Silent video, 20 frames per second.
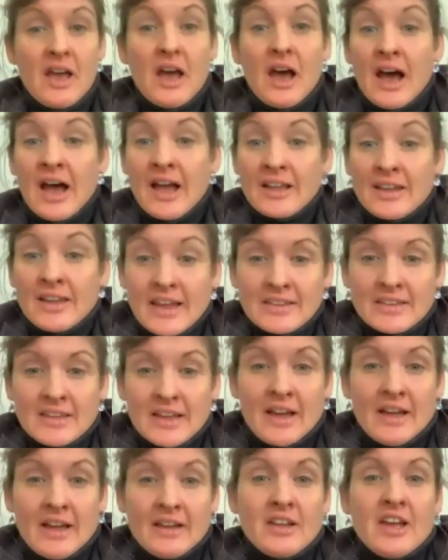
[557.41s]
I get
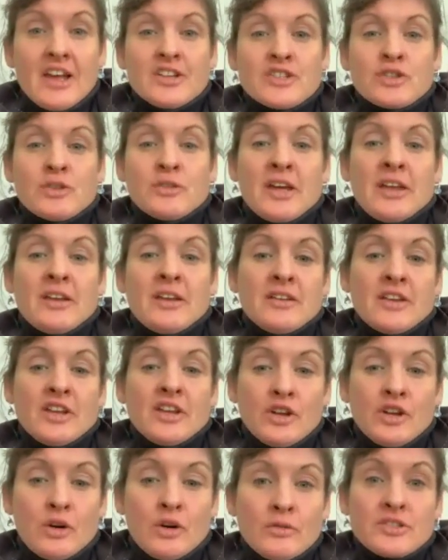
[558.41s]
that. So then,
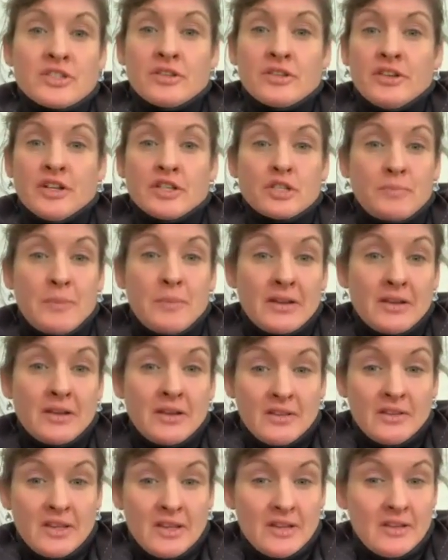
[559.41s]
so you're
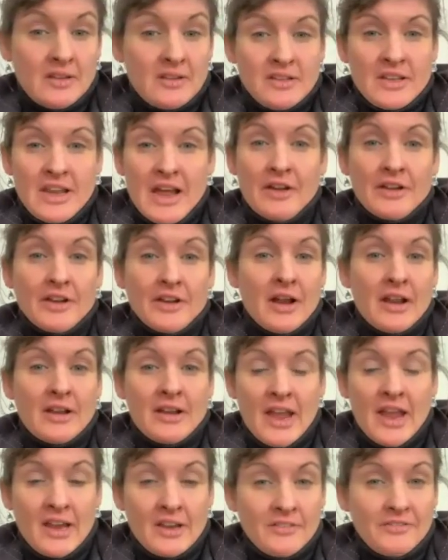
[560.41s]
spending now you're at
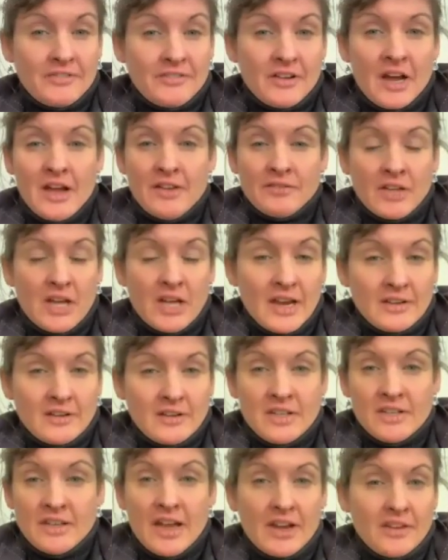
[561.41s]
85,
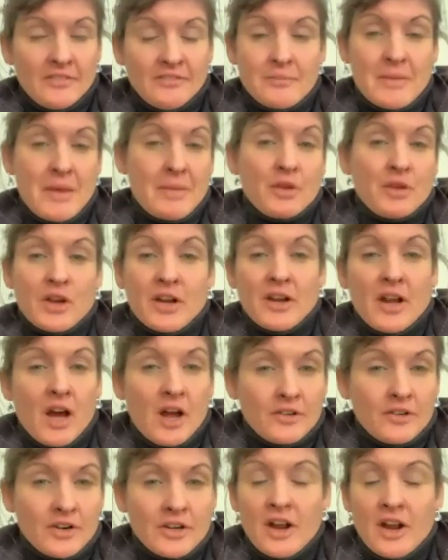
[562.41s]
90, maybe you're at
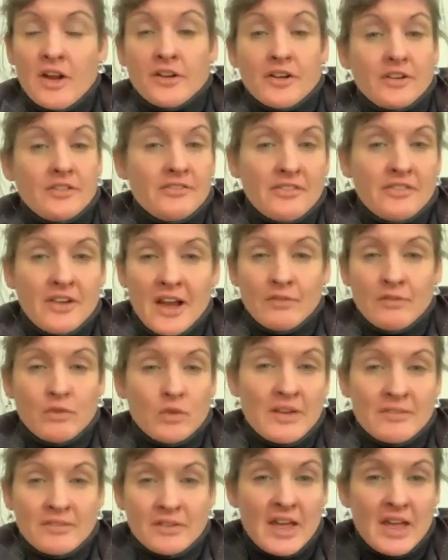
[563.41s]
100, 105,
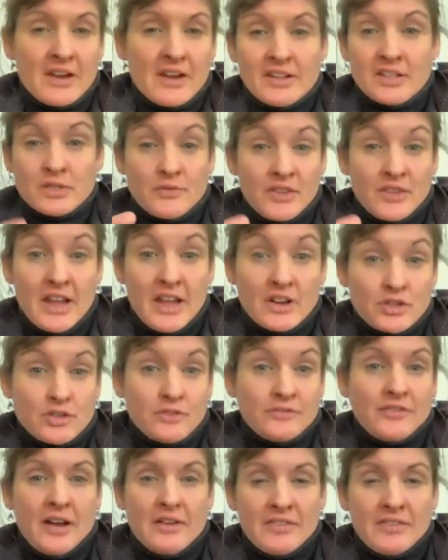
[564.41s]
whatever that is, for the extra
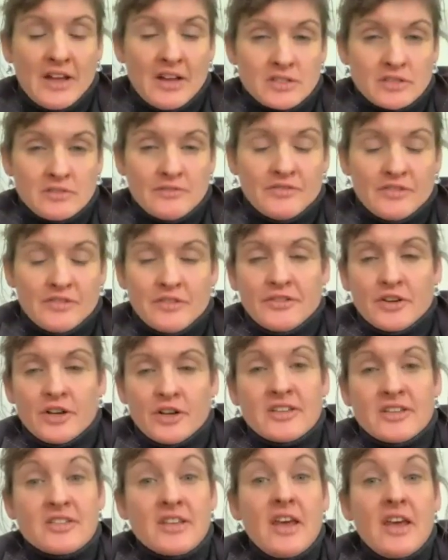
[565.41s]
5,000 for the
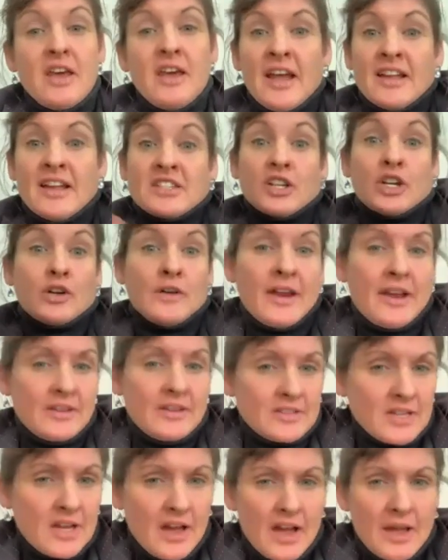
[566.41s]
furnace. It's a great
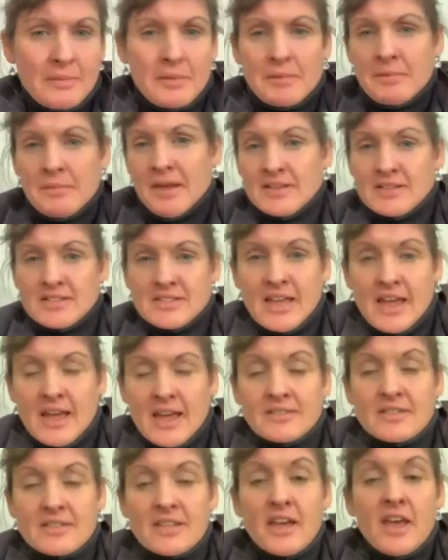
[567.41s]
time. It makes
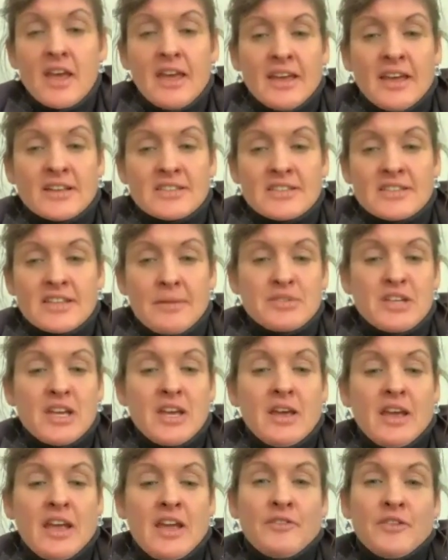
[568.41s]
sense. Except
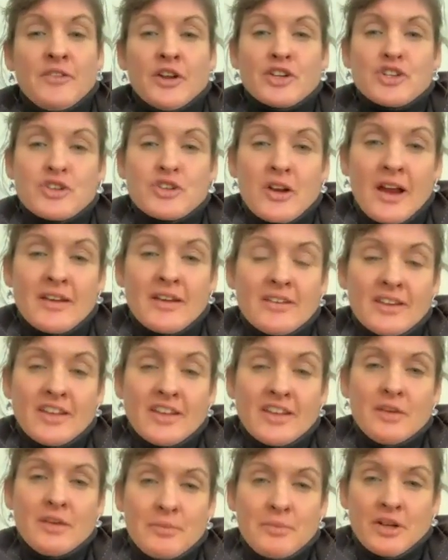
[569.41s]
if you're trying to
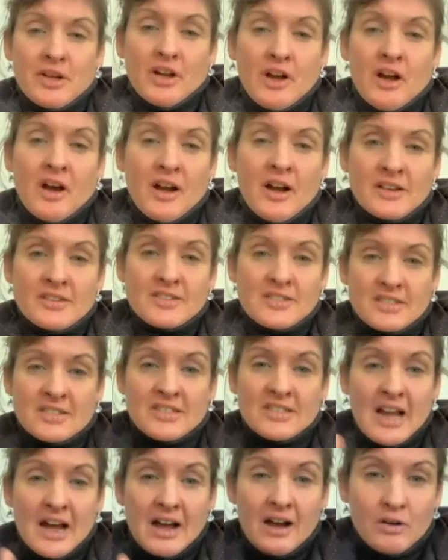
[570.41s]
keep your costs
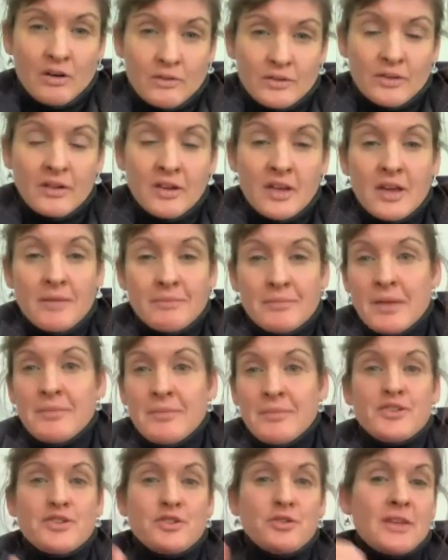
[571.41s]
down, maybe
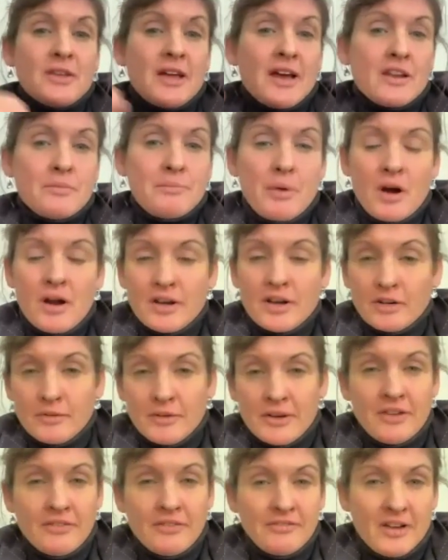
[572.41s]
do that upon a
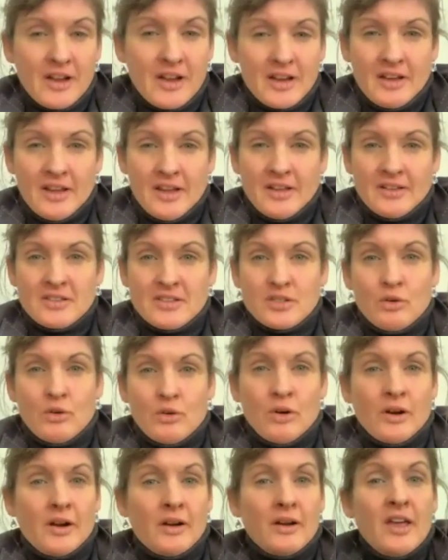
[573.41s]
refinance,
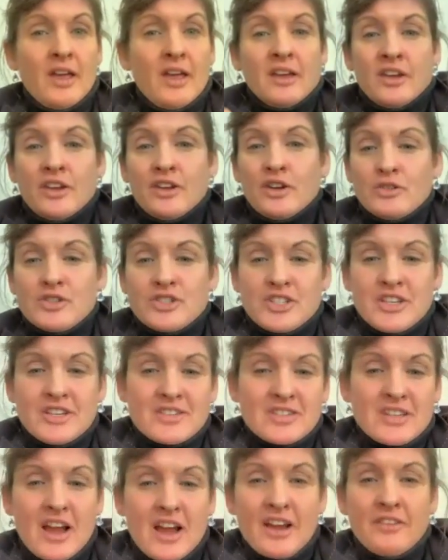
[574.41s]
or, just
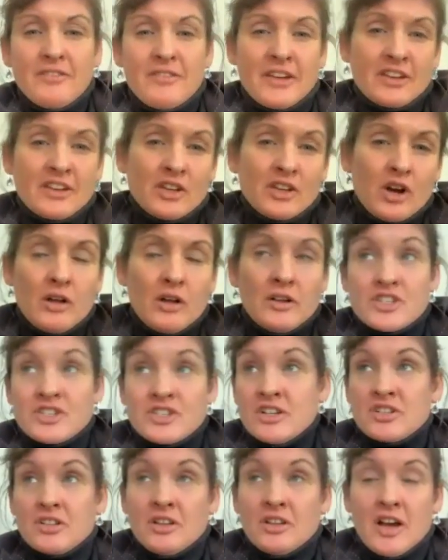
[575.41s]
kind of acknowledge
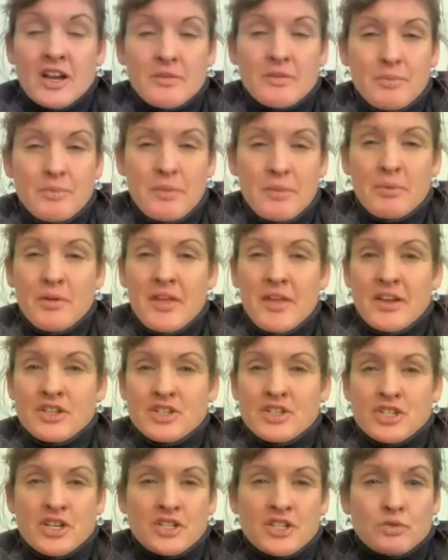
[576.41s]
there's a lot of people that
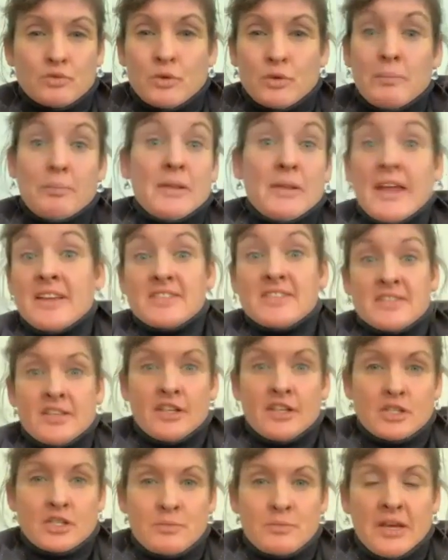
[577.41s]
just replace
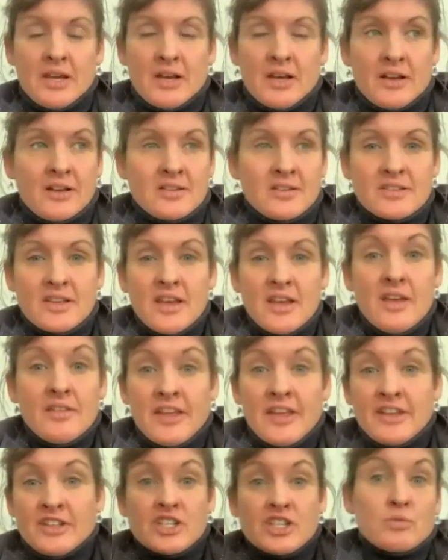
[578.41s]
things because
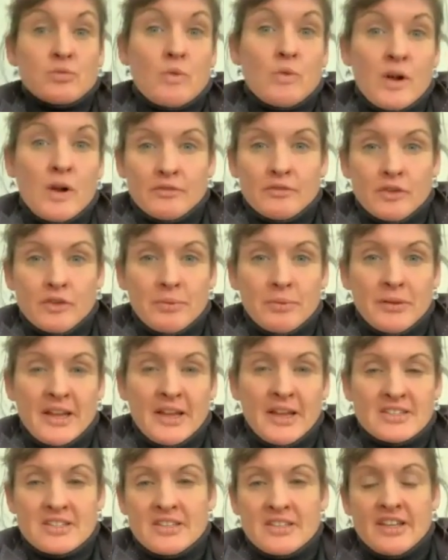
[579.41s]
they just want it
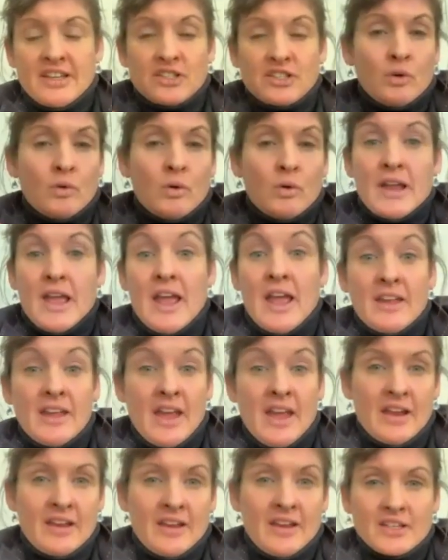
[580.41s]
replaced and they don't want any
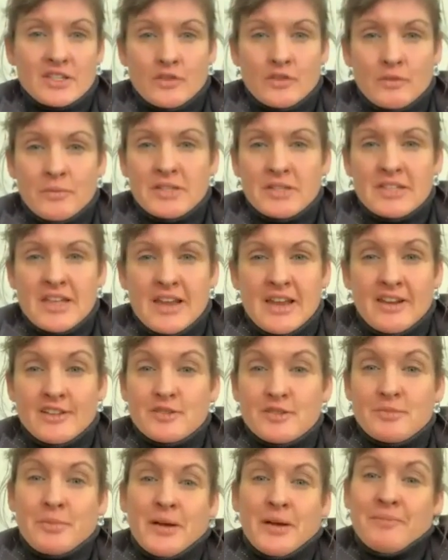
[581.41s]
headaches from the
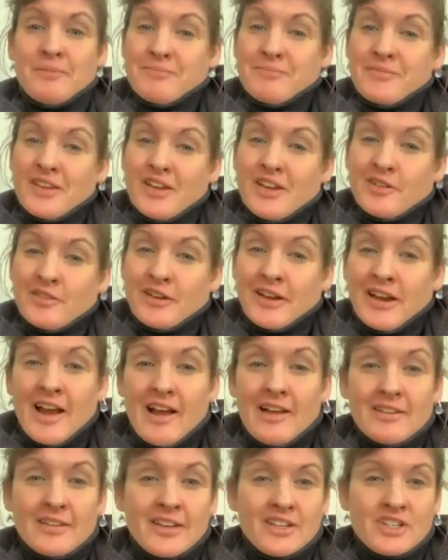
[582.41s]
tenants. But
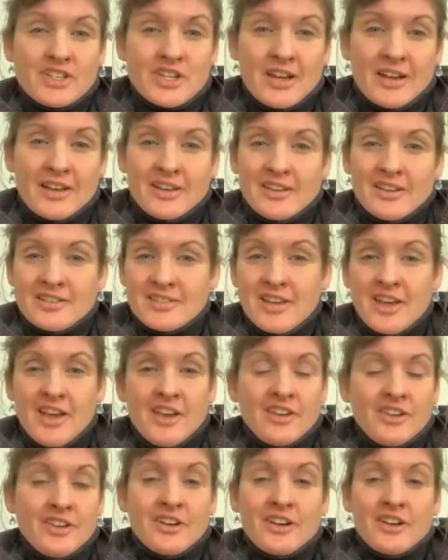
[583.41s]
reality check is,
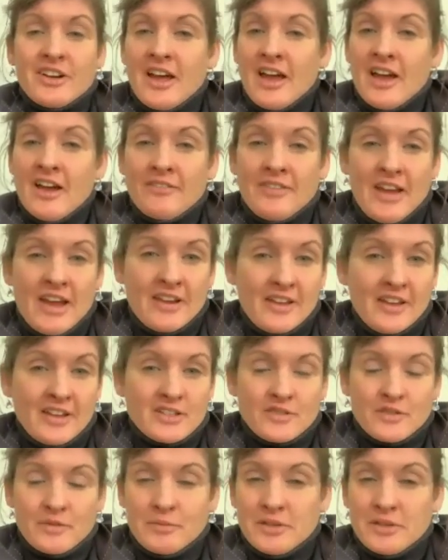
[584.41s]
you're going to have headaches
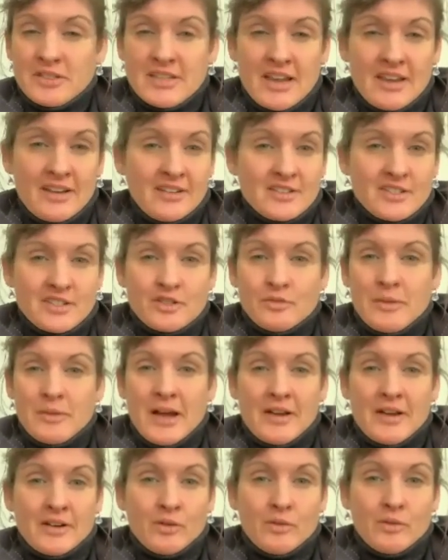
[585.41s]
from the tenants no
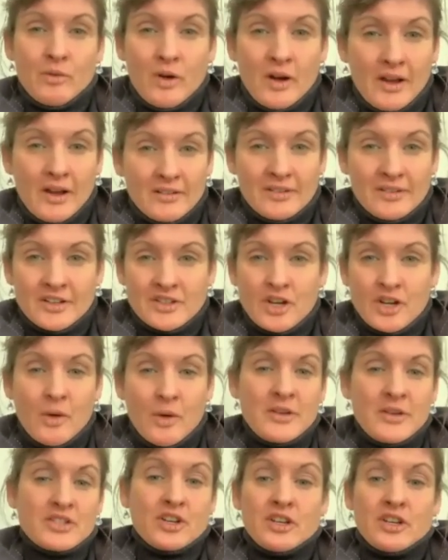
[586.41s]
matter what. There's
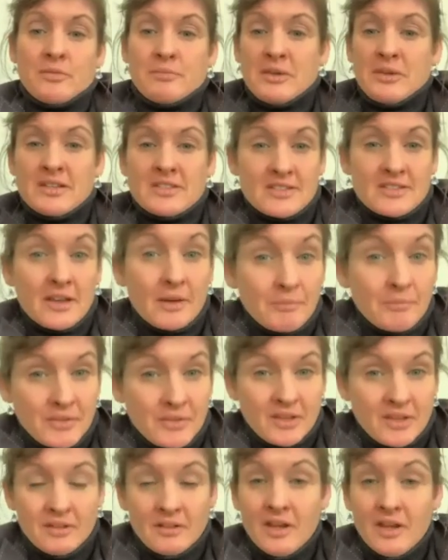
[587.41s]
always going to be
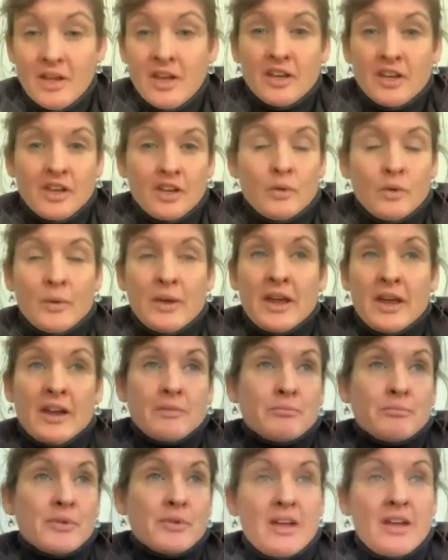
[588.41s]
something. We had a
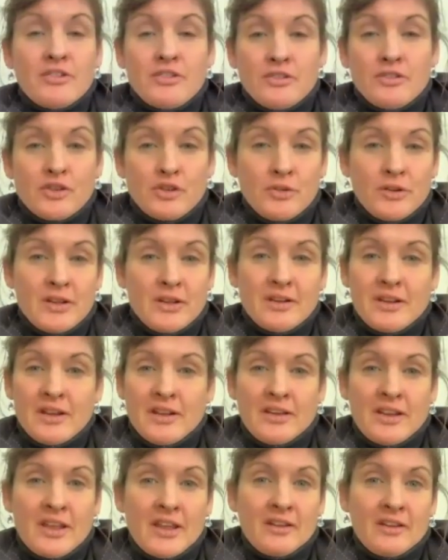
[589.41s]
brand new unit
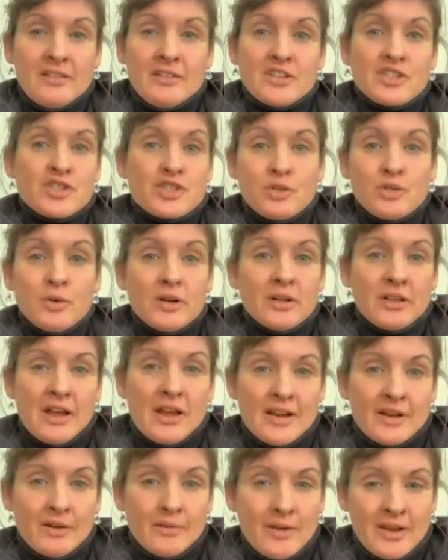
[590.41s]
and then the sewer
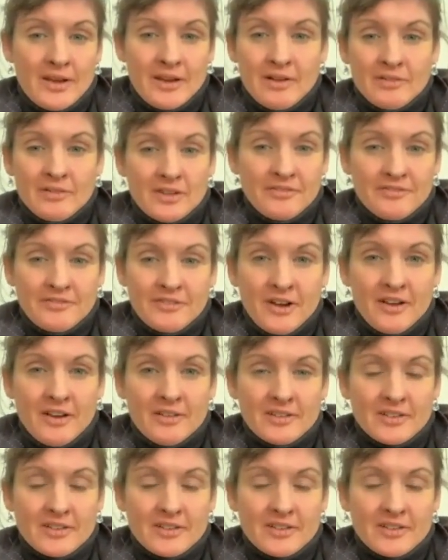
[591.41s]
line went out the front.